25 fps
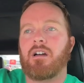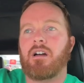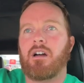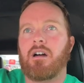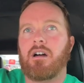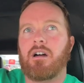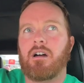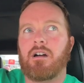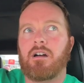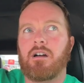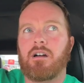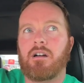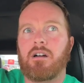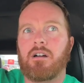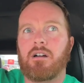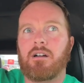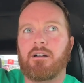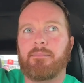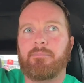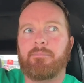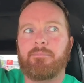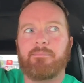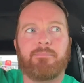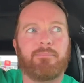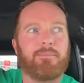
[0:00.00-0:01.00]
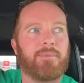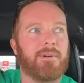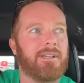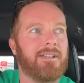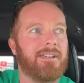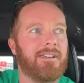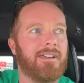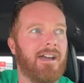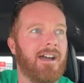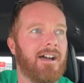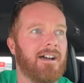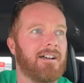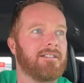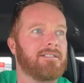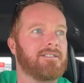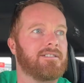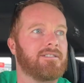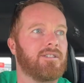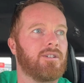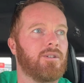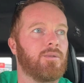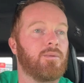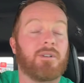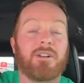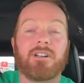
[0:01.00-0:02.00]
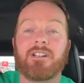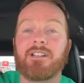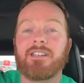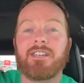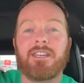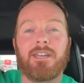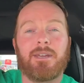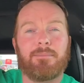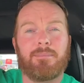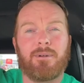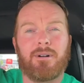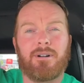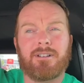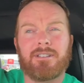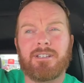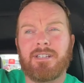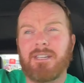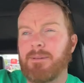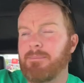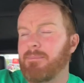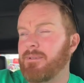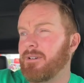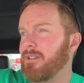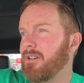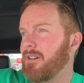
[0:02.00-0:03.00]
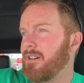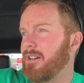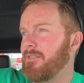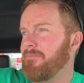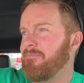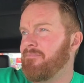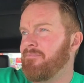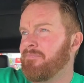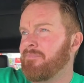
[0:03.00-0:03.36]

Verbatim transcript: Um, but yeah, so we're gonna keep on keeping on,